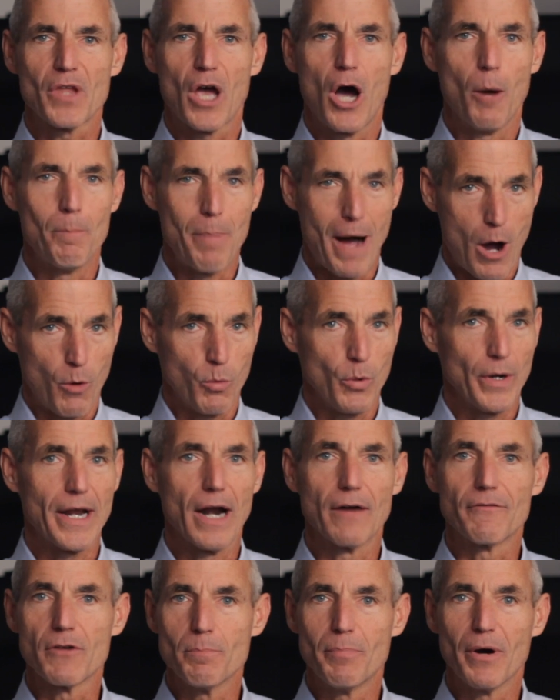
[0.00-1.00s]
about what
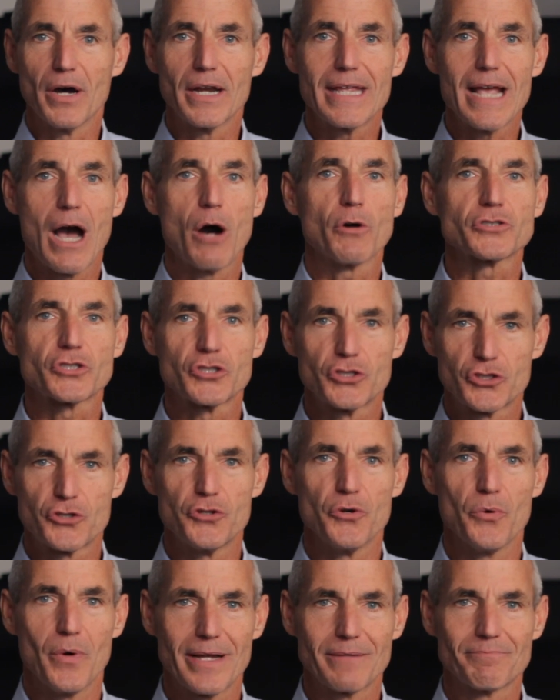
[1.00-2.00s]
everybody else is
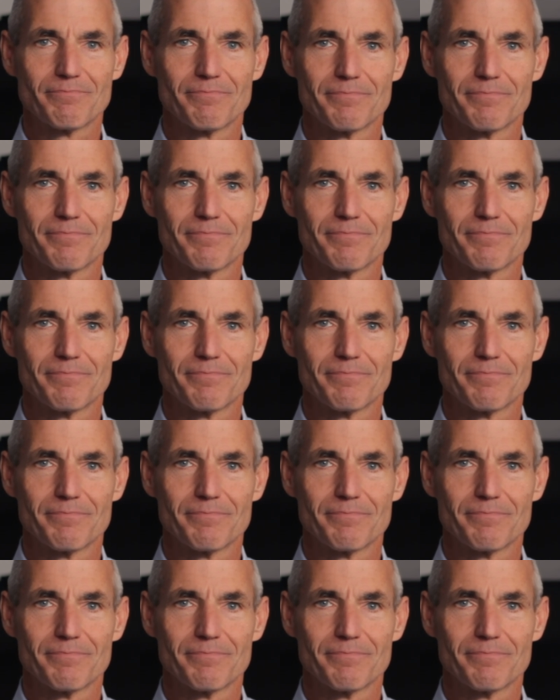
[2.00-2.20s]
doing.